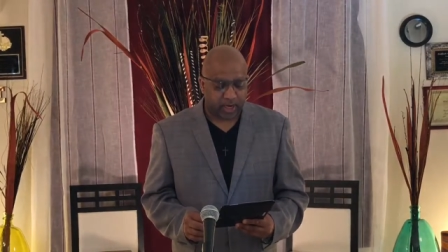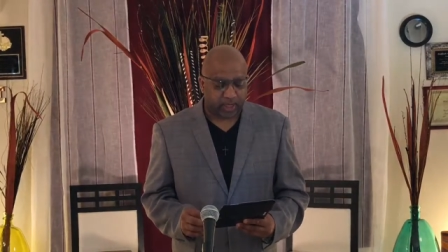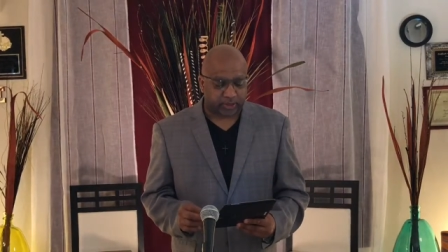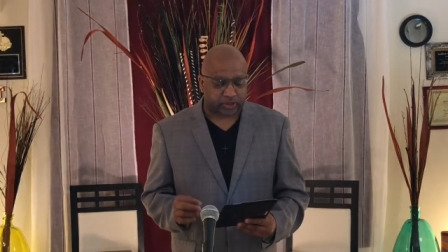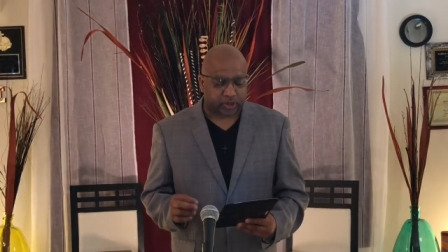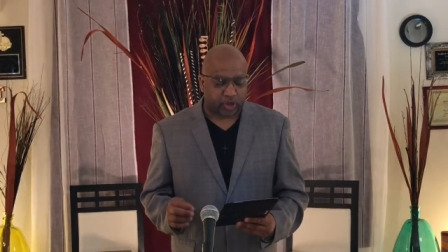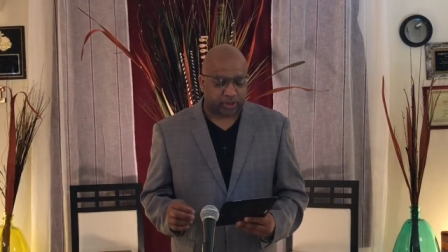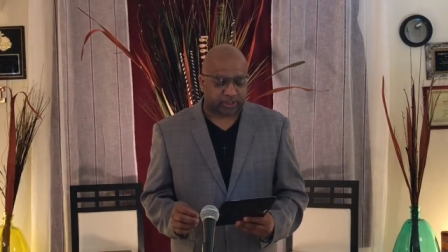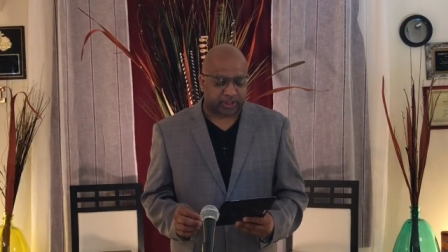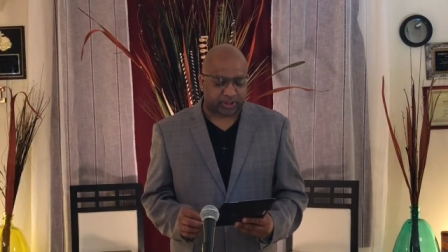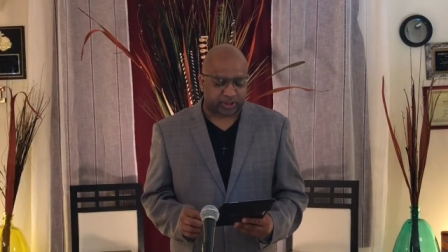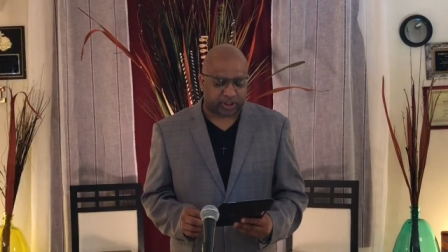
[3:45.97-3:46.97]
And Saul
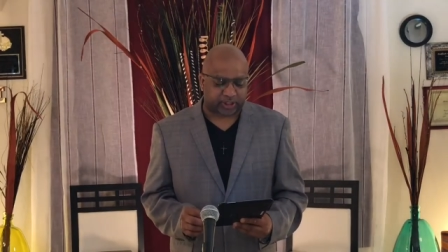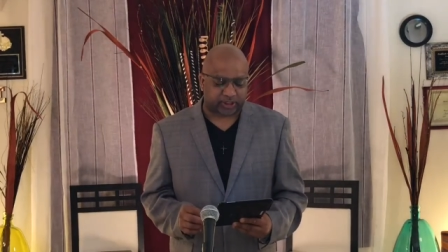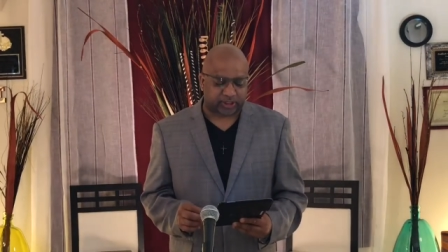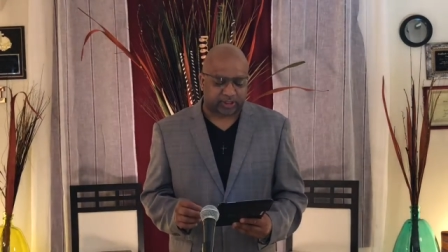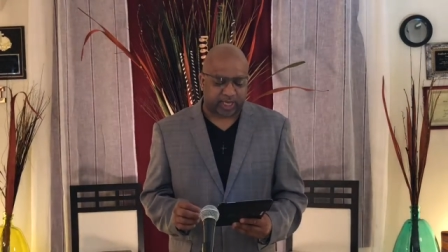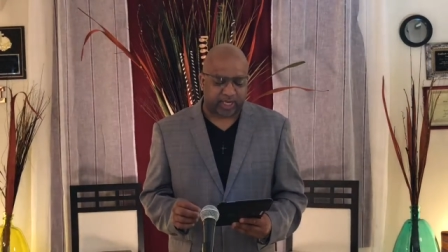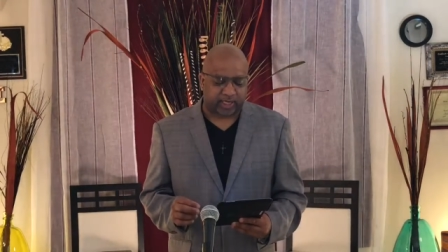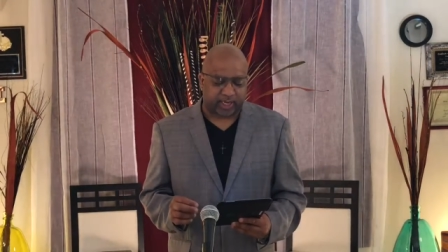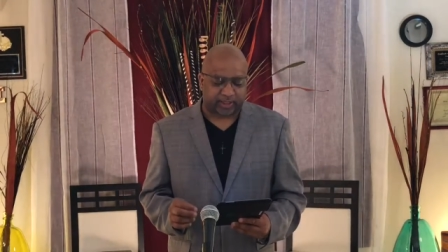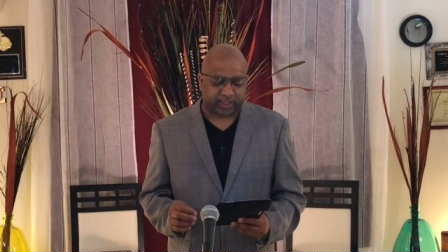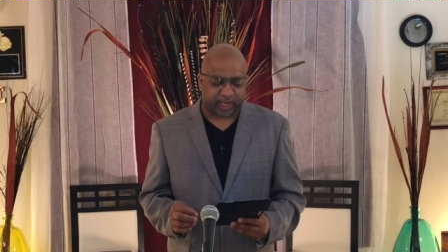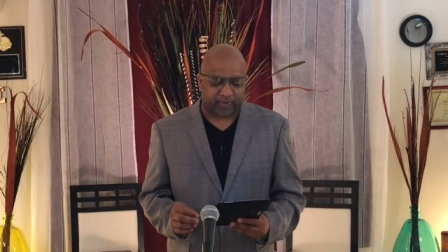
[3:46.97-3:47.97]
sent to Jesse, saying,
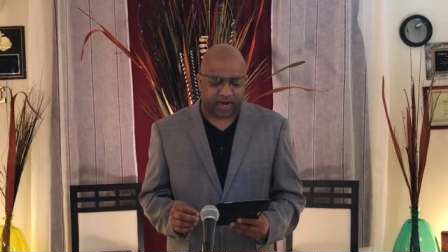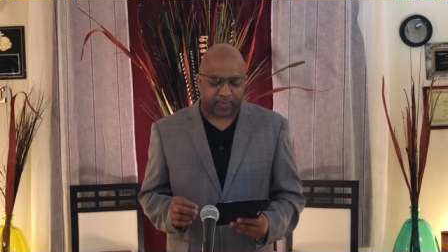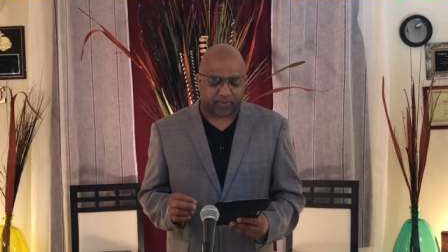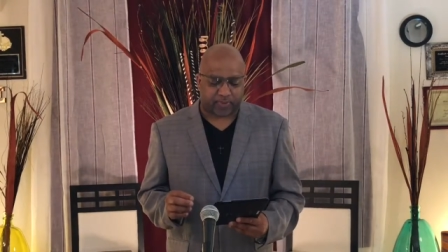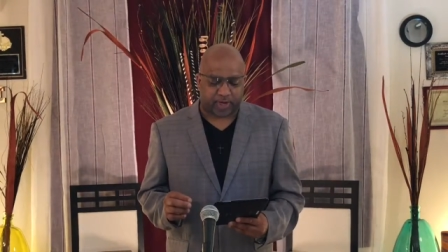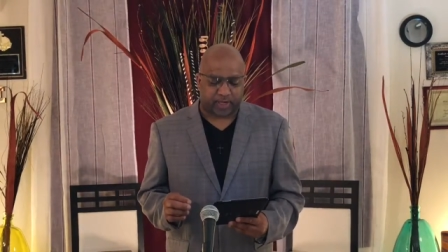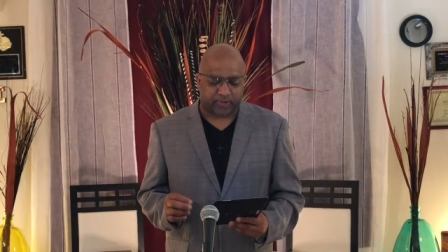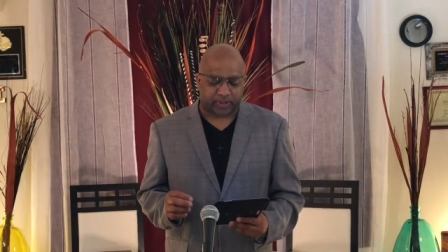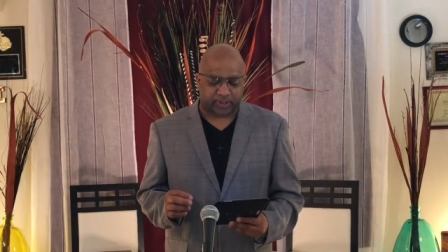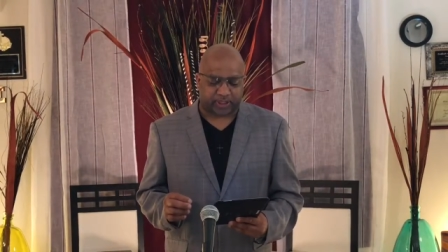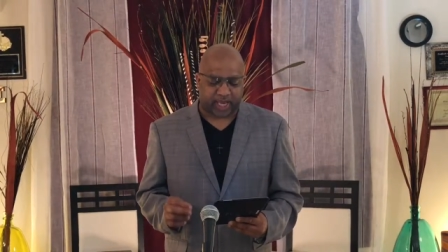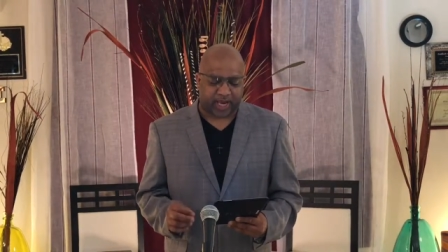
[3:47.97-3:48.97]
Let David, I pray thee,
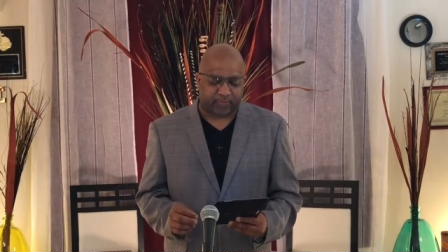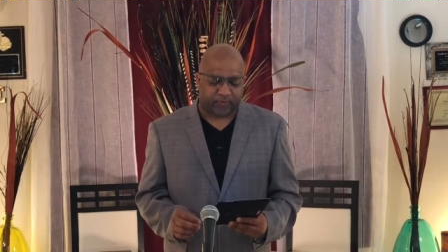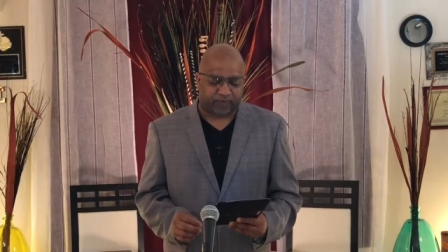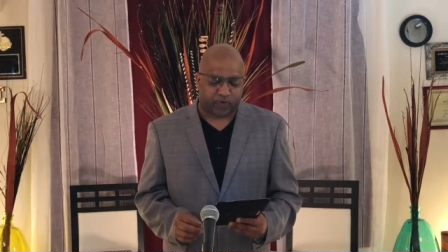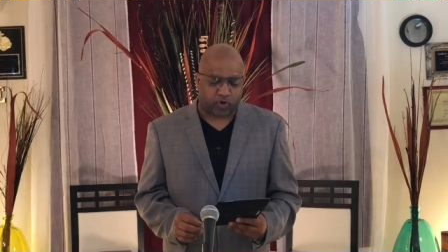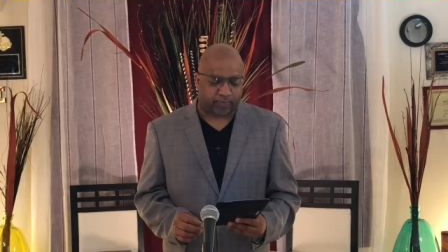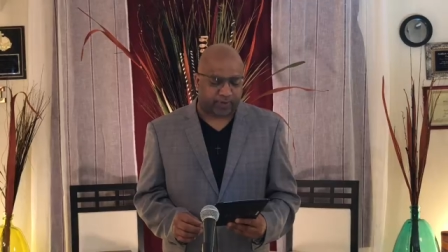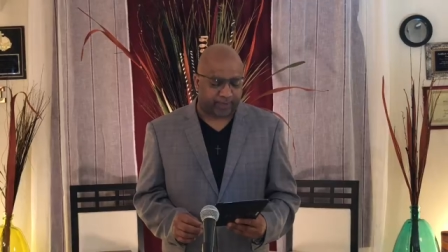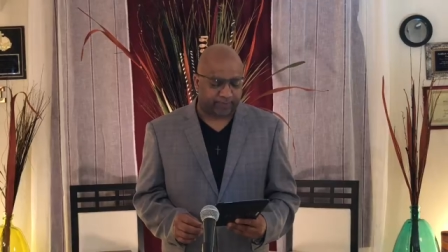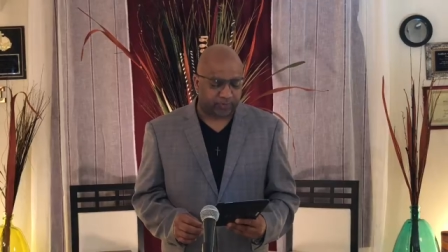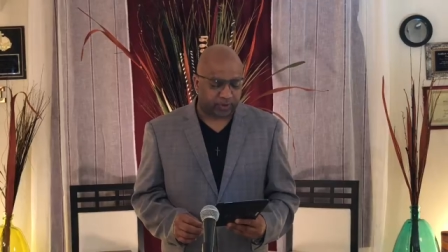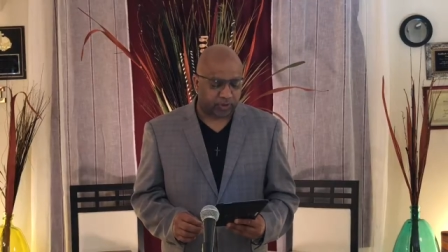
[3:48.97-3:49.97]
stand before me,
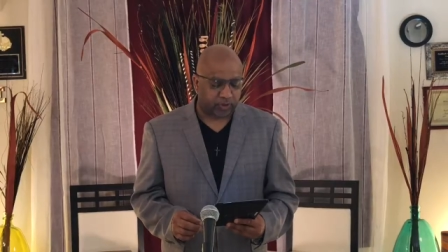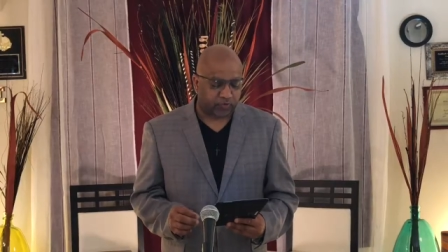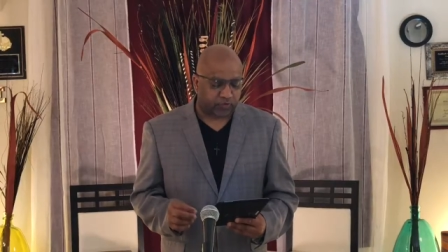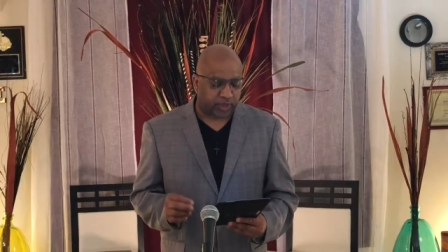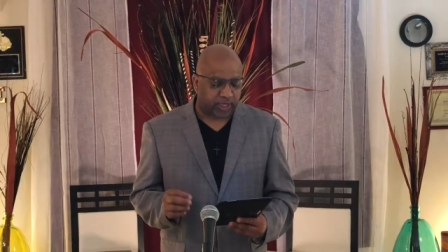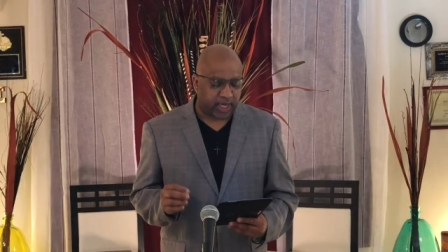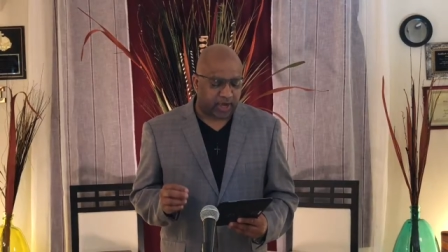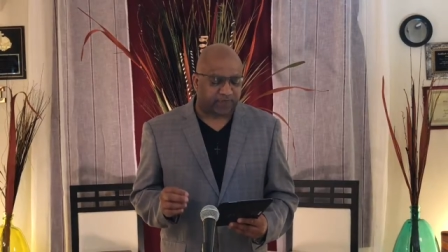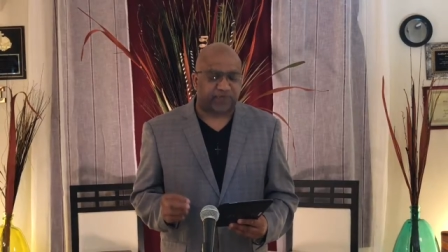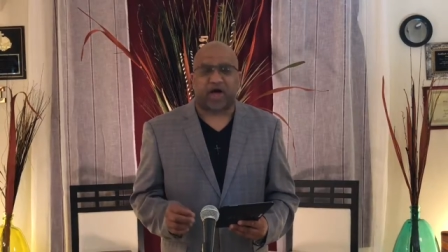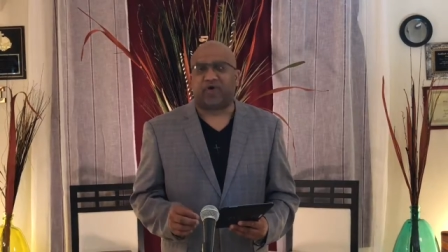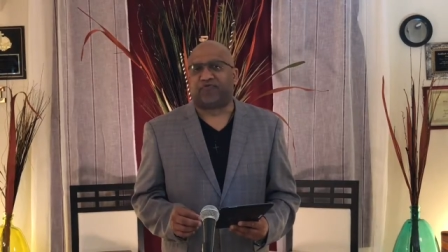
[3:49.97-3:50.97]
for he hath
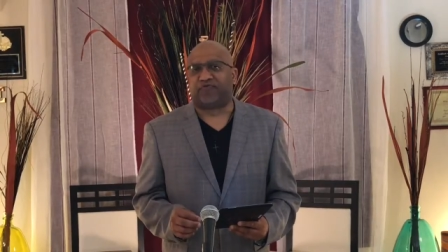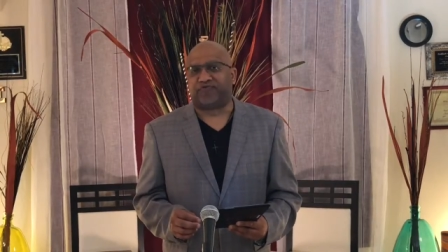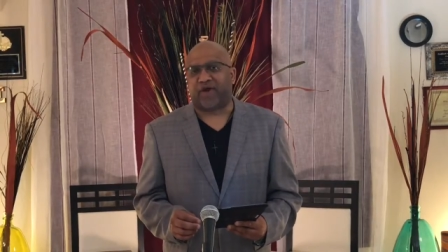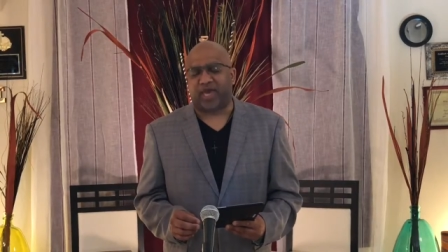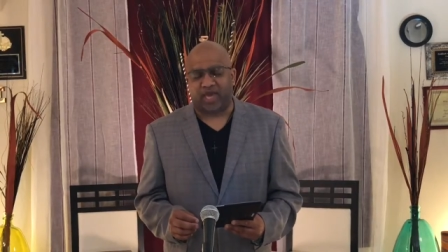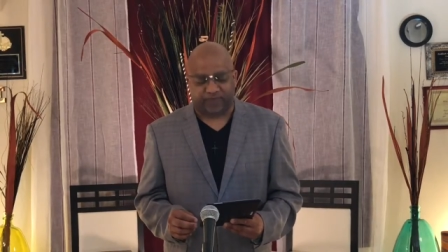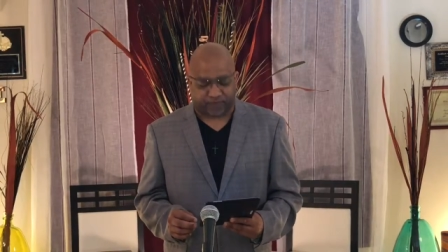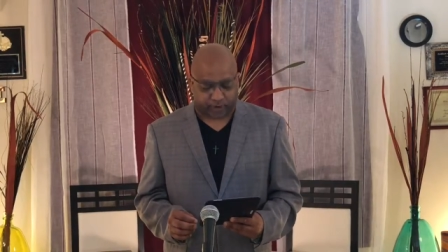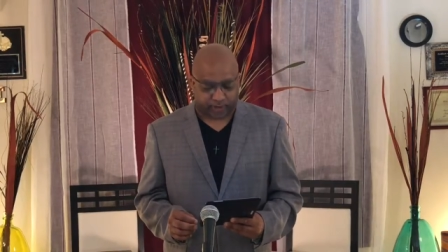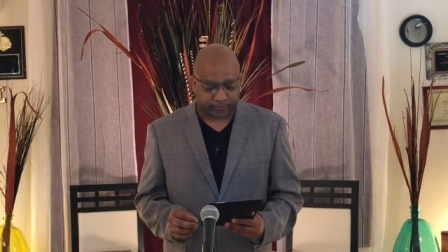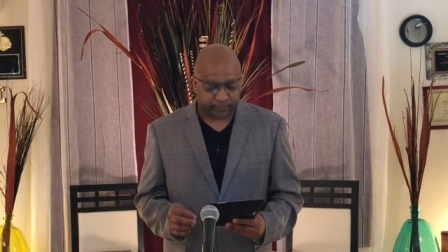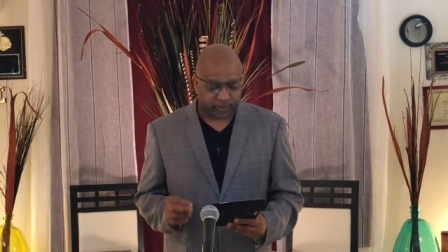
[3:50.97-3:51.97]
found
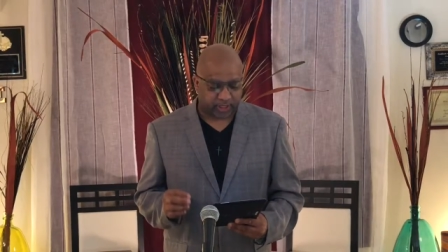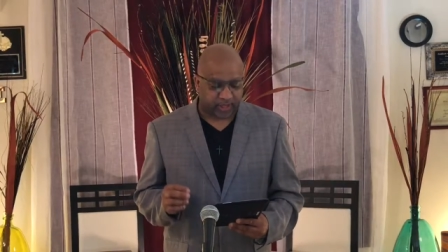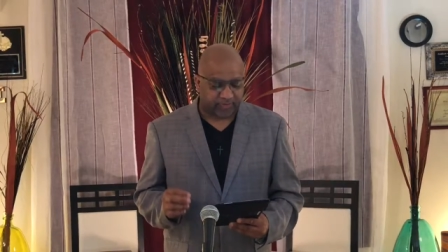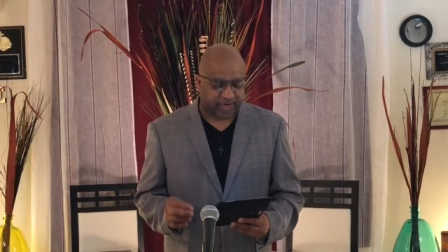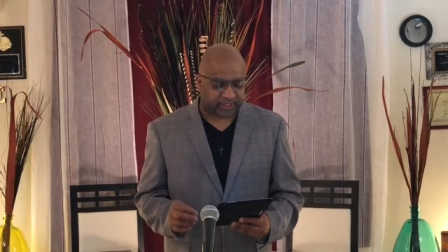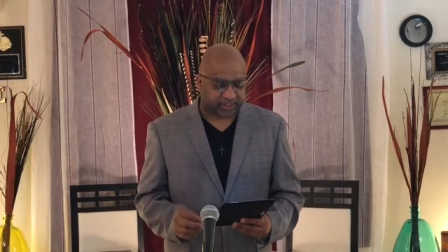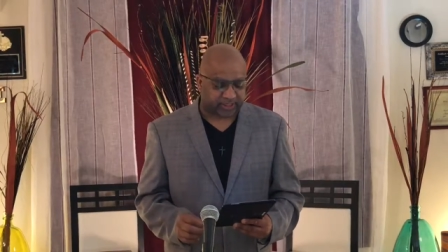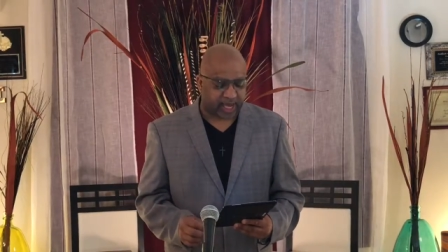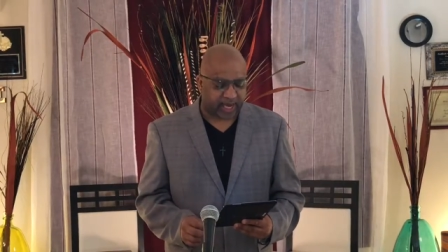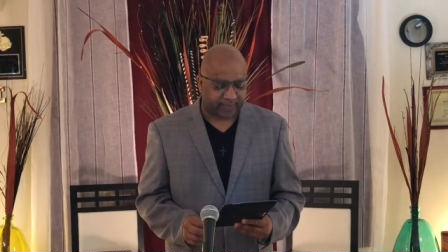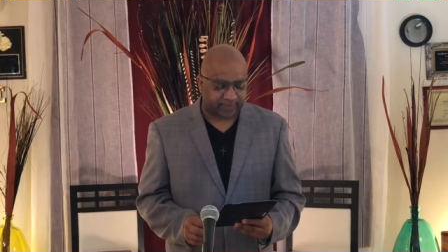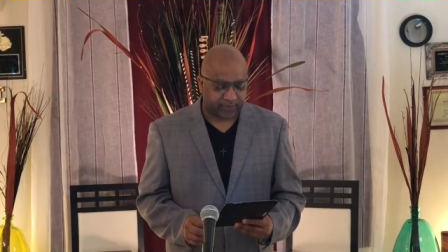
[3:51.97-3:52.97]
favor in my sight.